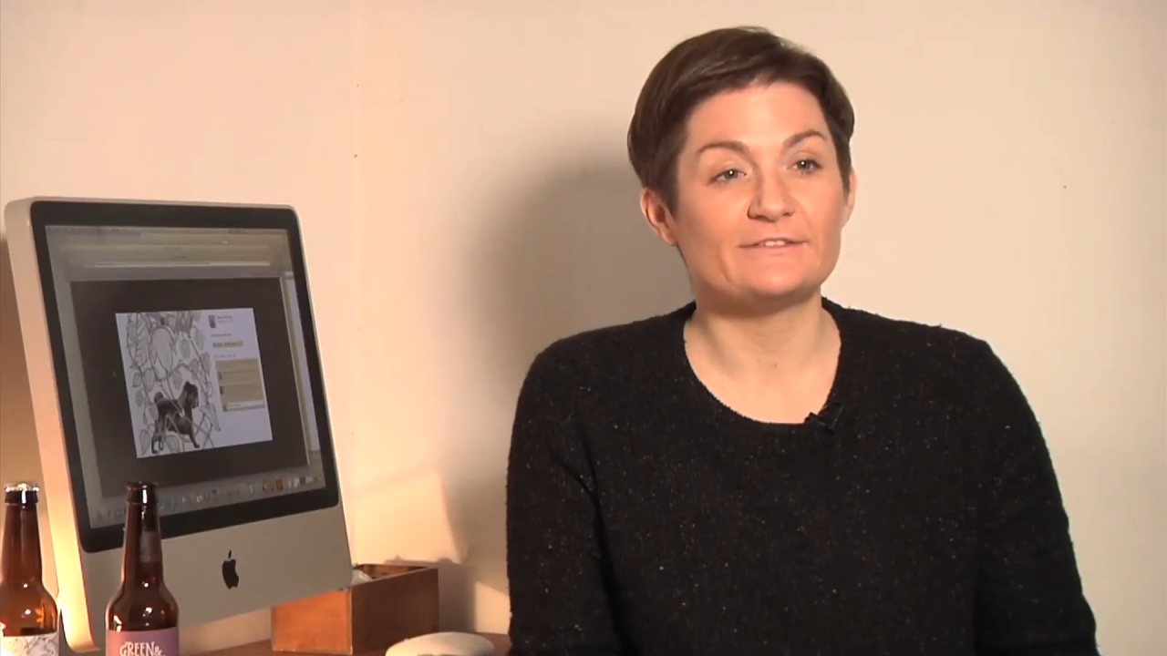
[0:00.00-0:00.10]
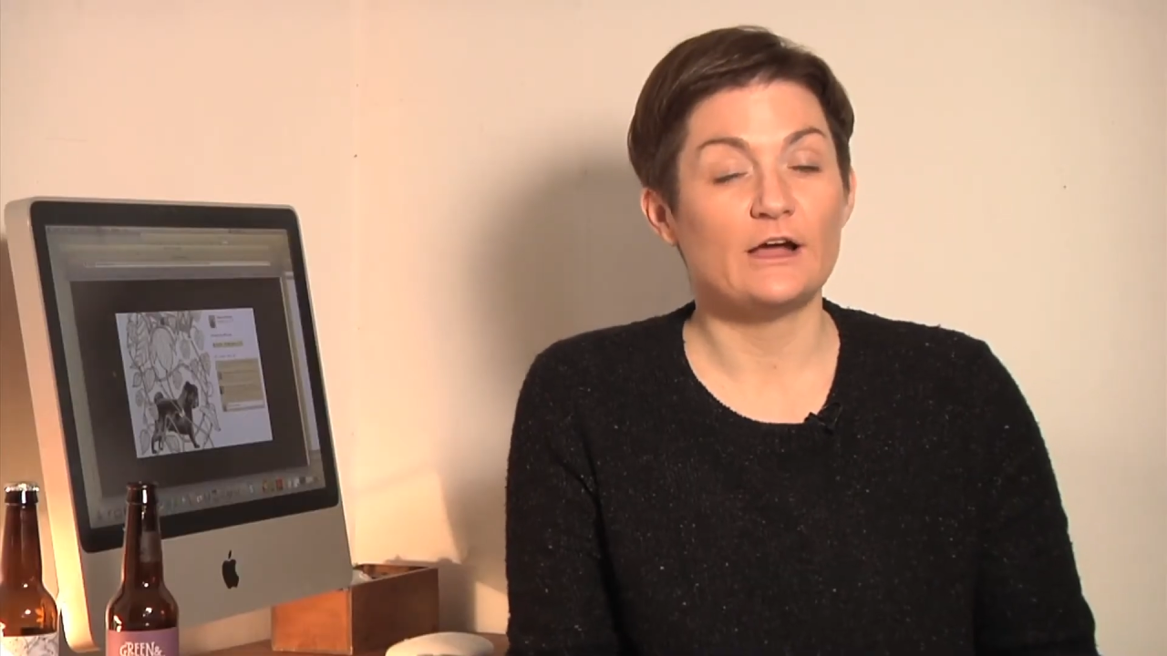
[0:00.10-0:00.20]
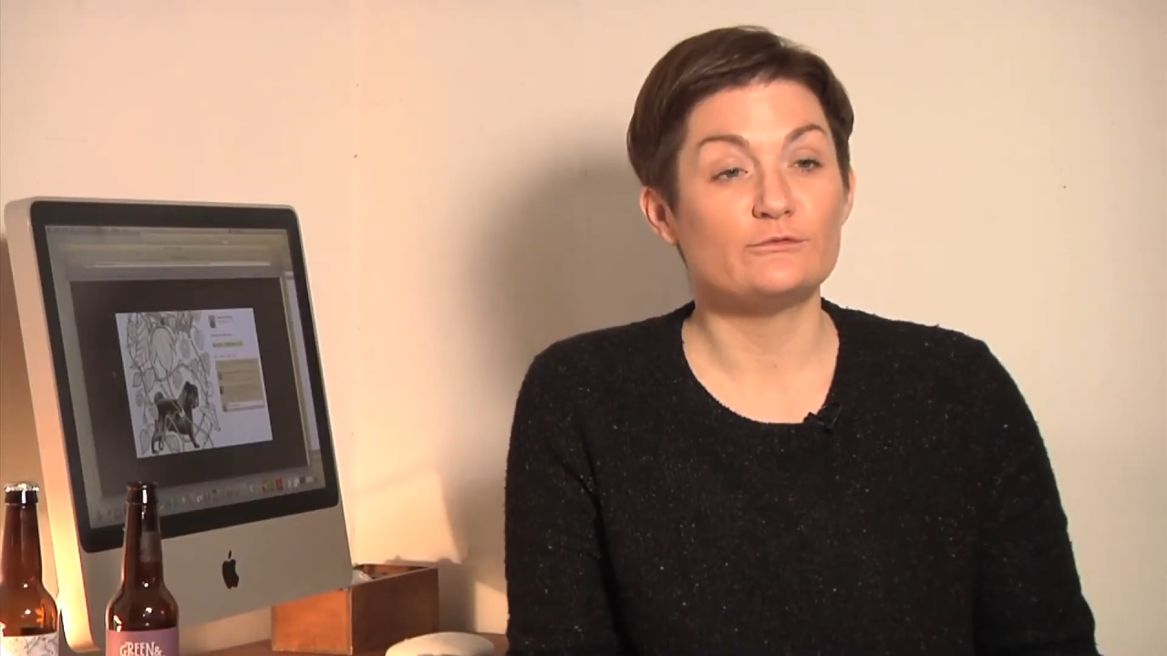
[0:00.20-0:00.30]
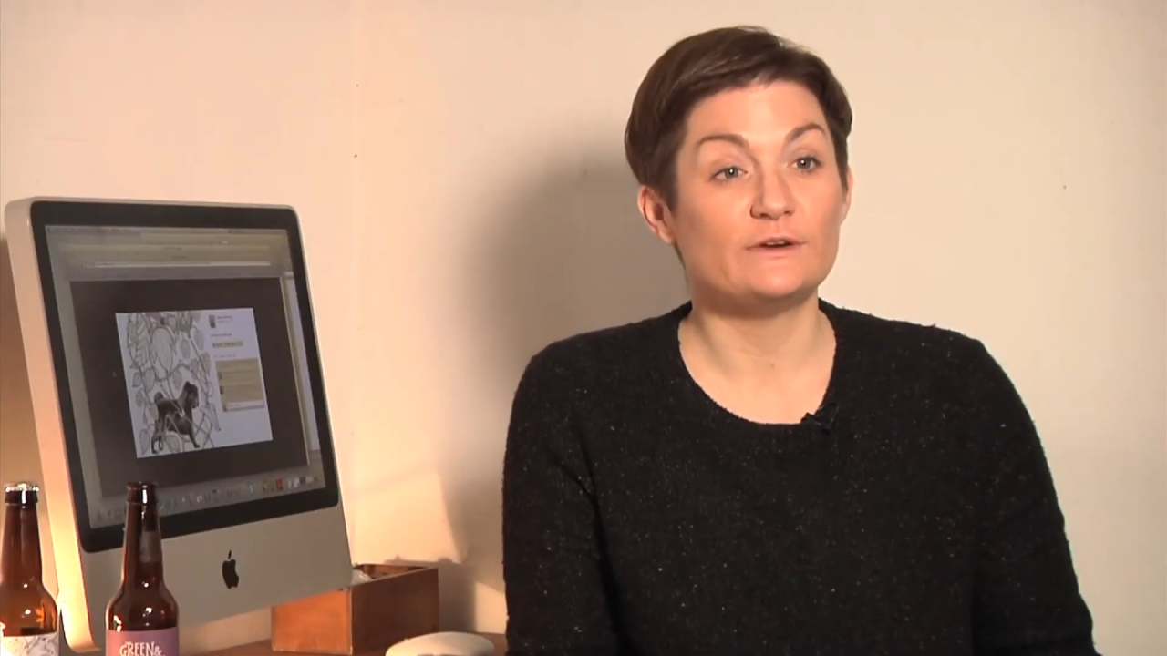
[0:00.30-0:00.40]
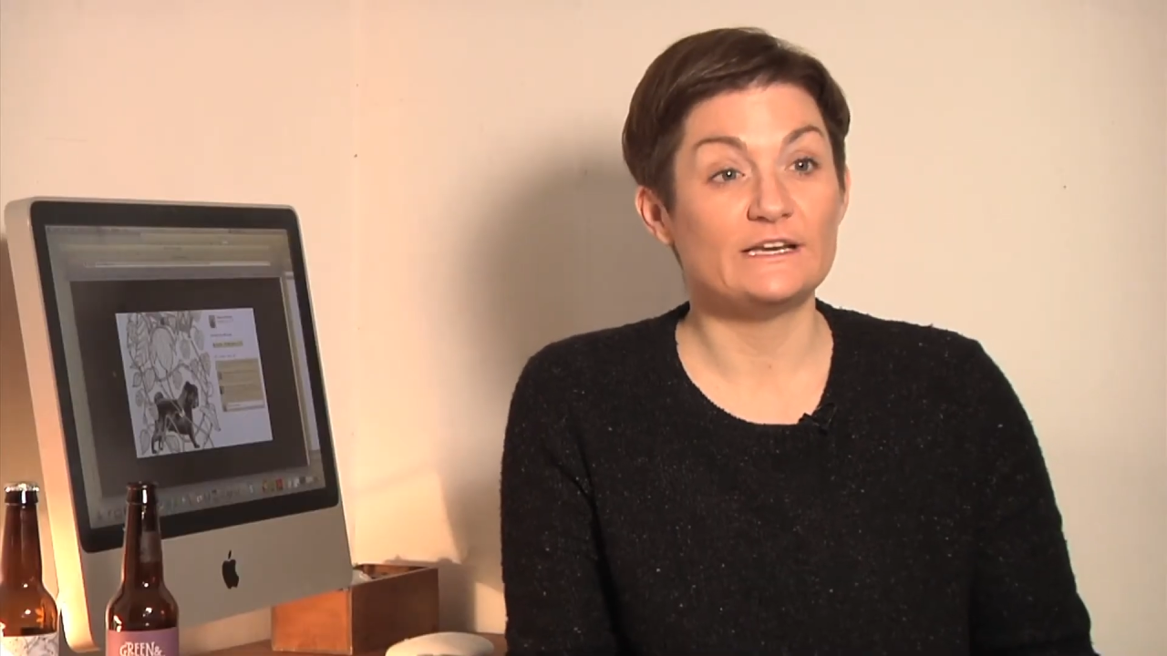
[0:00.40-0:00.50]

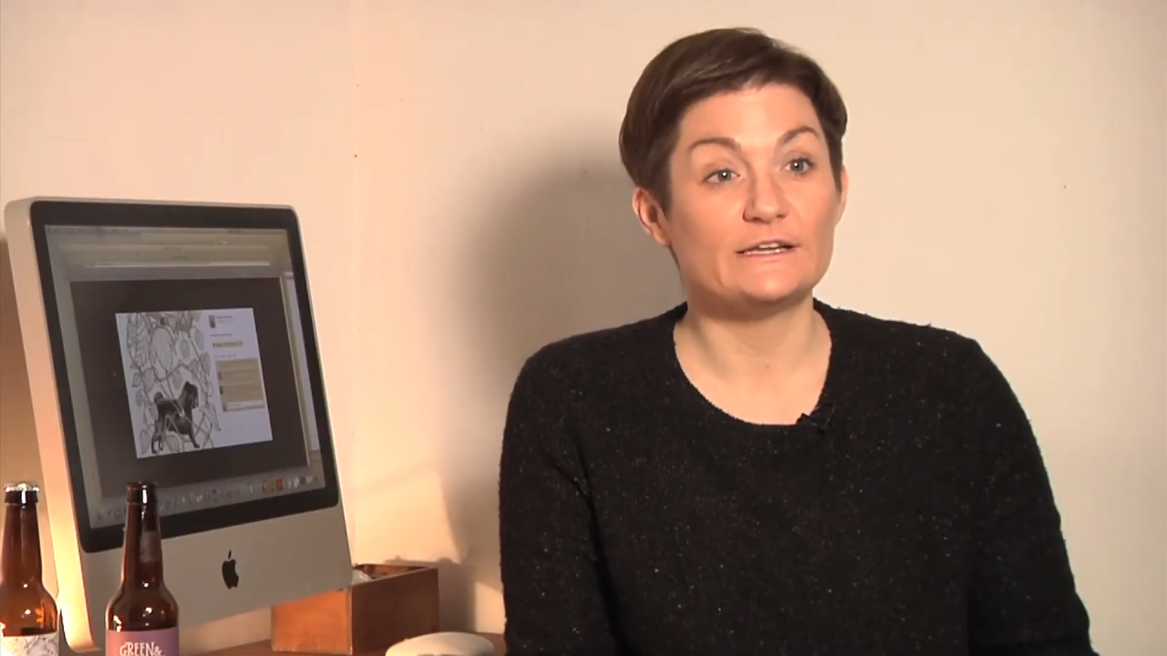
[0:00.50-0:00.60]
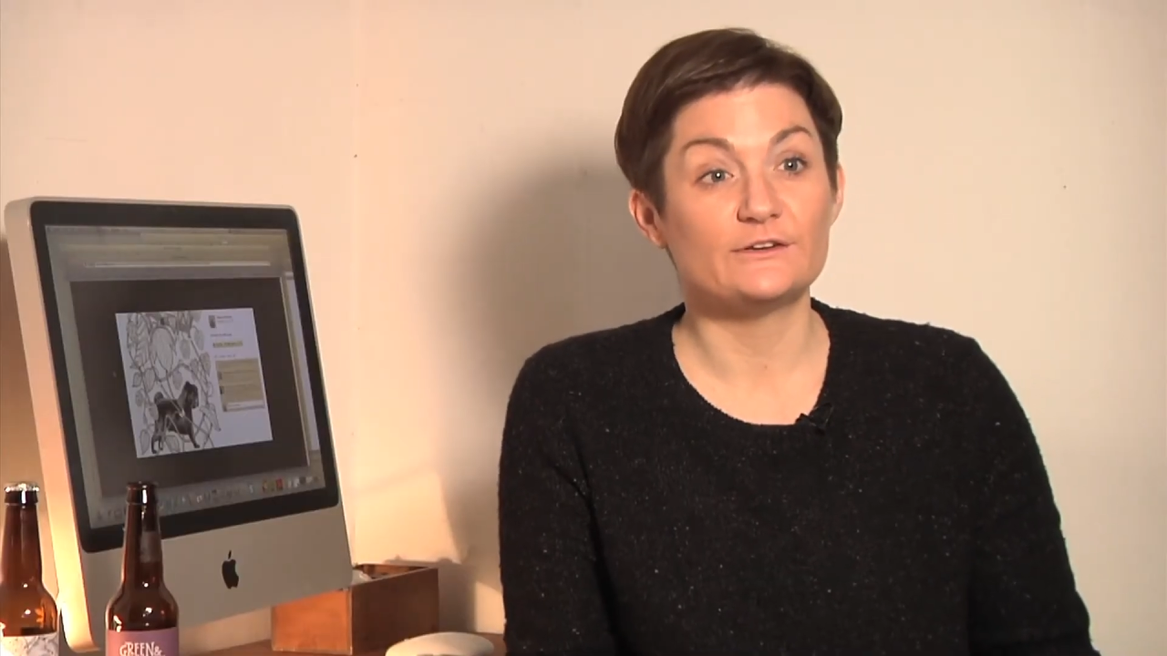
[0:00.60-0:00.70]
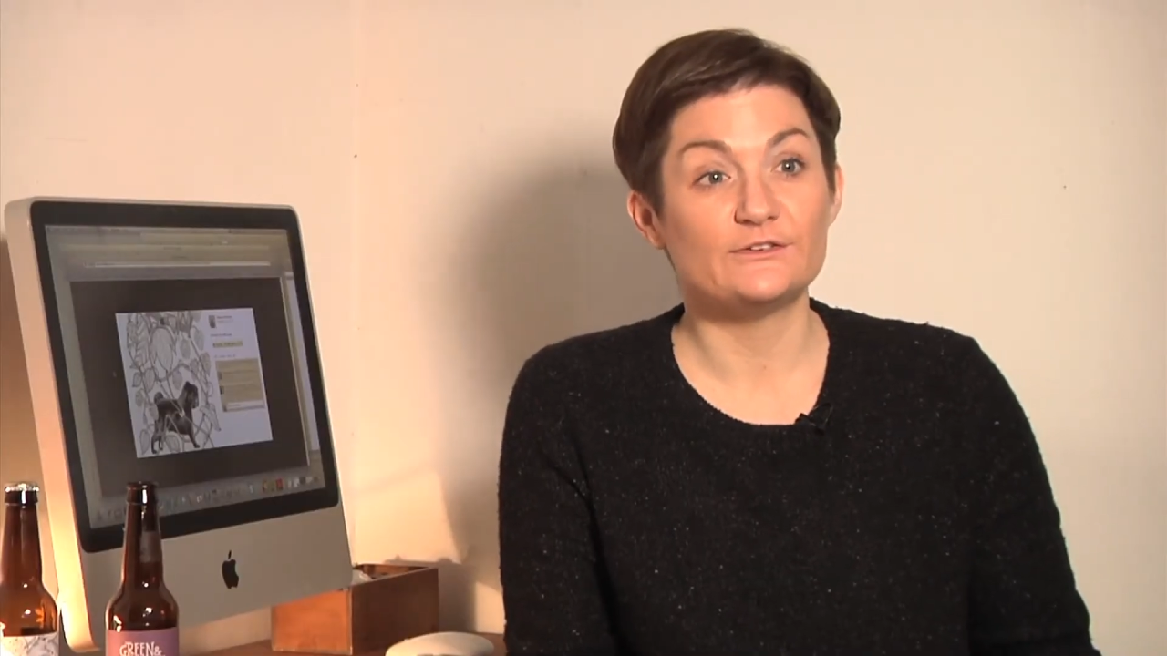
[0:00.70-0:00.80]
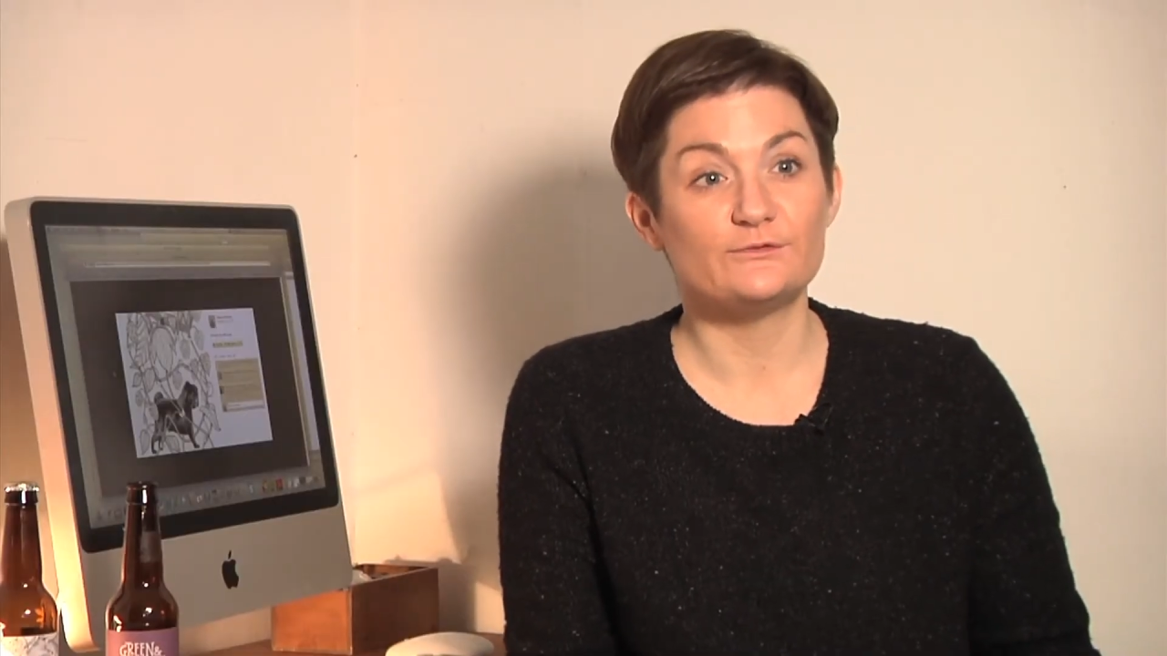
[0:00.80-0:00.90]
a really good